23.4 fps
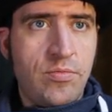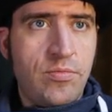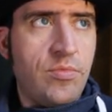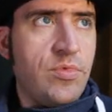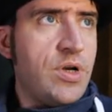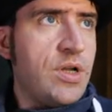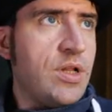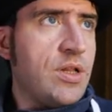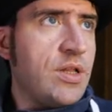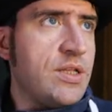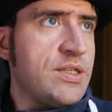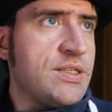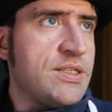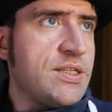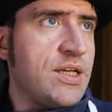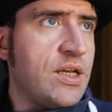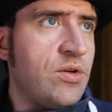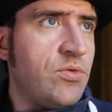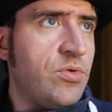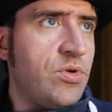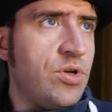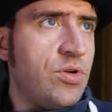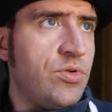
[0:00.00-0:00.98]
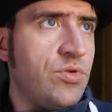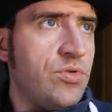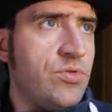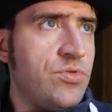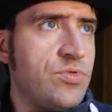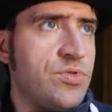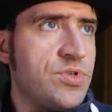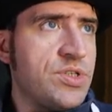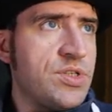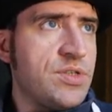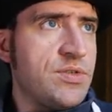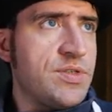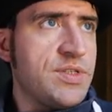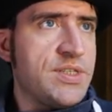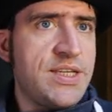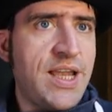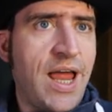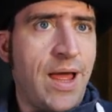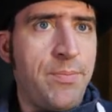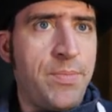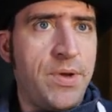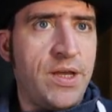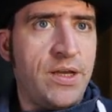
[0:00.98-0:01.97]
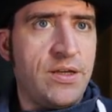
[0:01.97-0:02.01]
let's say you use
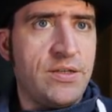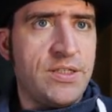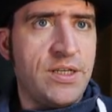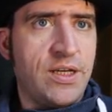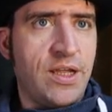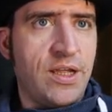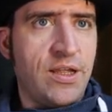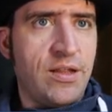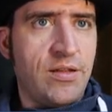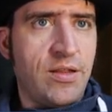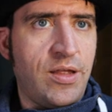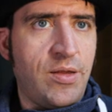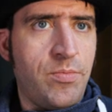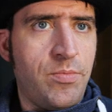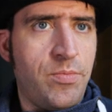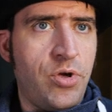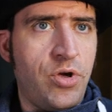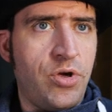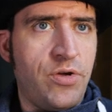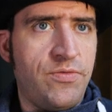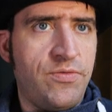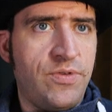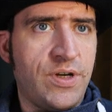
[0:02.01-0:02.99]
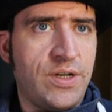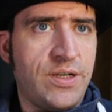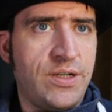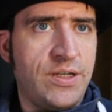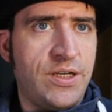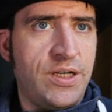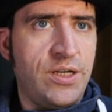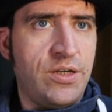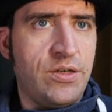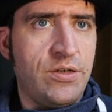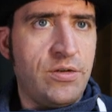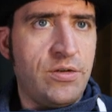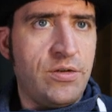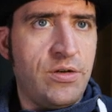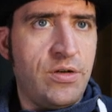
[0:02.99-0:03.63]
snapping to get like perfectly